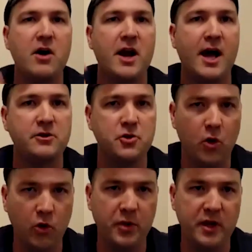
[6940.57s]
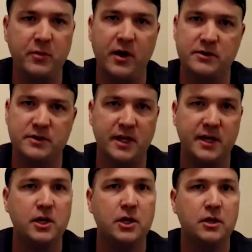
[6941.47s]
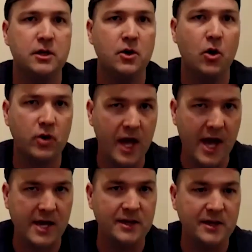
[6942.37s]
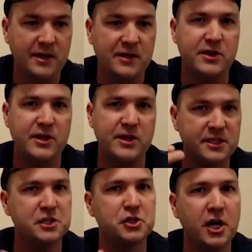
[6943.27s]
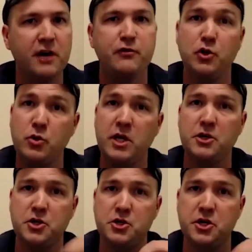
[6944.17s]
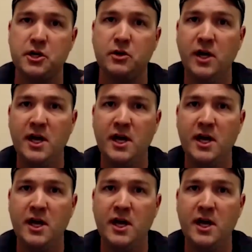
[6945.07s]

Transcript: And I told people, I was like, okay, this is stuff you need to do.